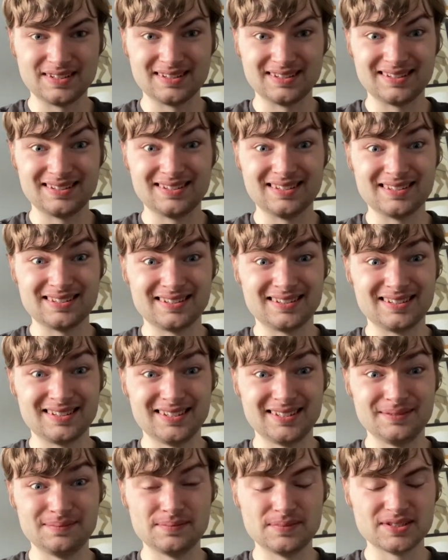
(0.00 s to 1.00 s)

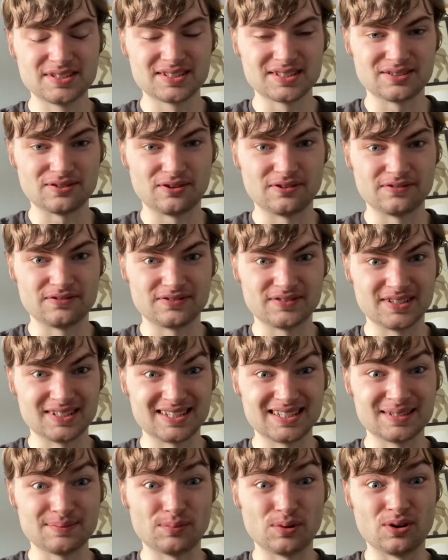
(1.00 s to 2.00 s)
the softest
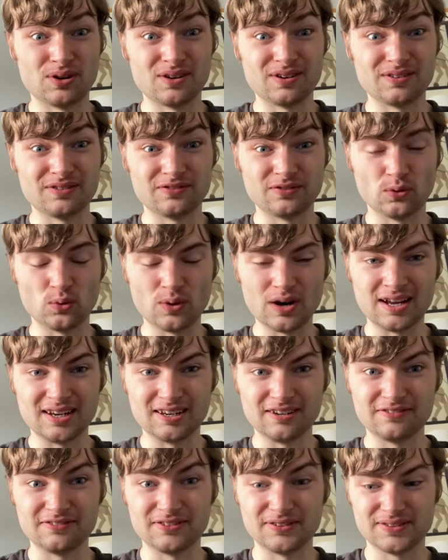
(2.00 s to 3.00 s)
spot for
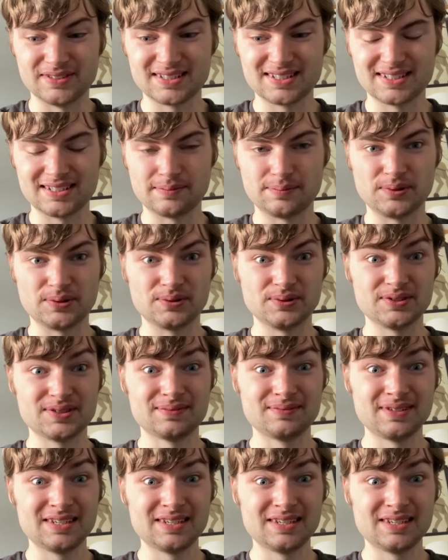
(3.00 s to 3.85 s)
elephants because